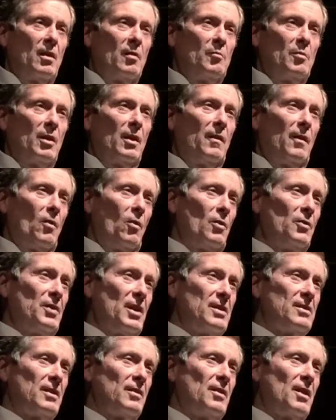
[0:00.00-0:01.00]
But in the old
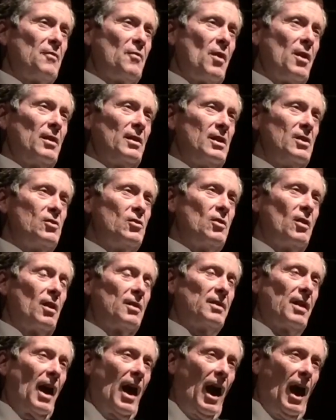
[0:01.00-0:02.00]
days, at the very least, you
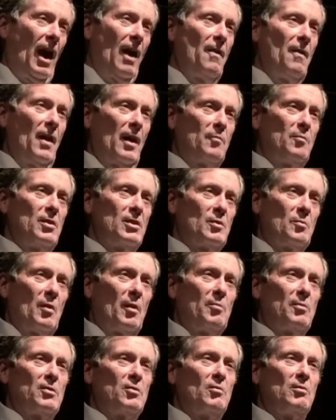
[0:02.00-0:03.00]
got to hand that piece of
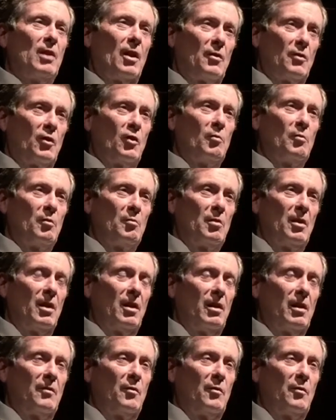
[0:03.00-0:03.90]
paper to another human being,